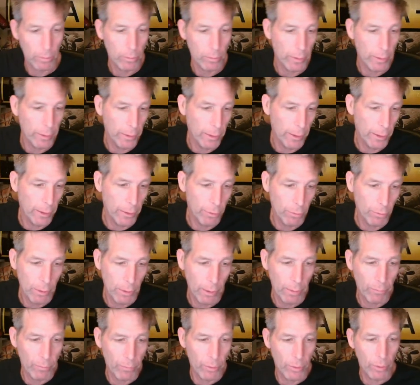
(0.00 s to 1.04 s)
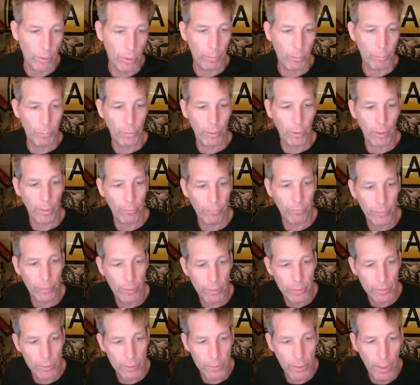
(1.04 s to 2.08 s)
granted, I don't have the nonprofit
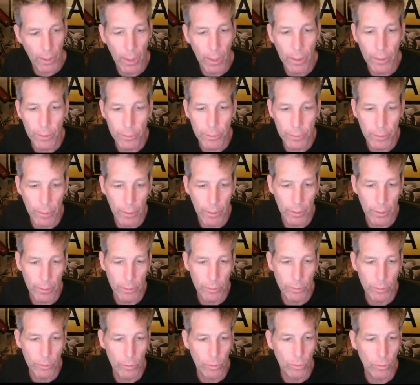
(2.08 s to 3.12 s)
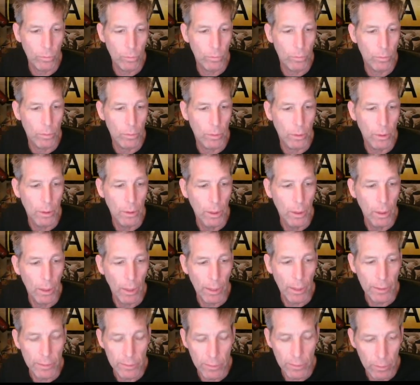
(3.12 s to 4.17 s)
status yet, so
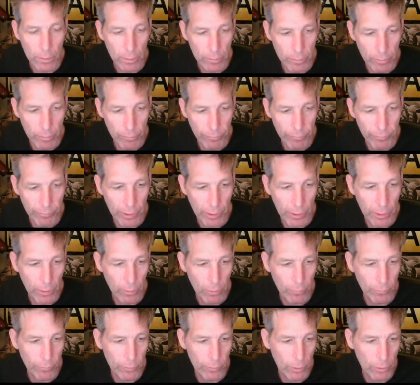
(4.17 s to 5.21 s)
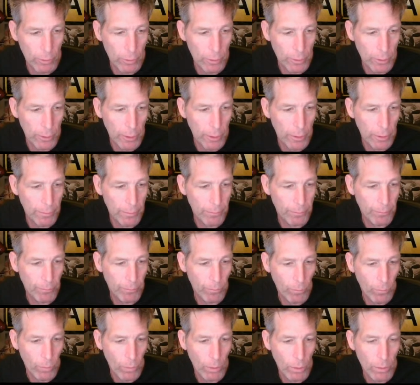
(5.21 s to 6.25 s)
I still have to file for all that.
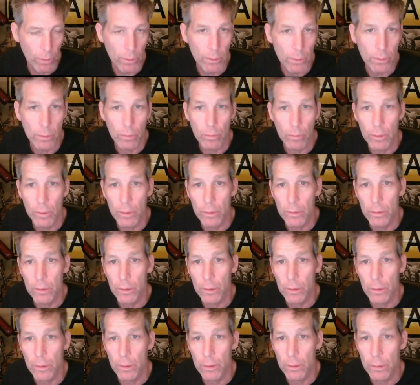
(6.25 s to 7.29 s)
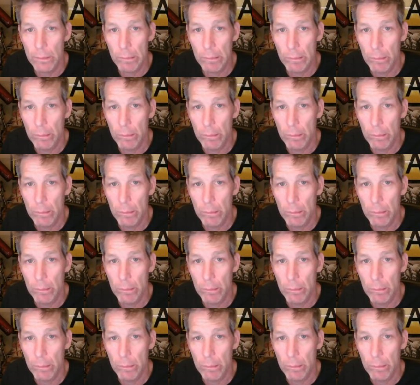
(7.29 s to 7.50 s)
So this is,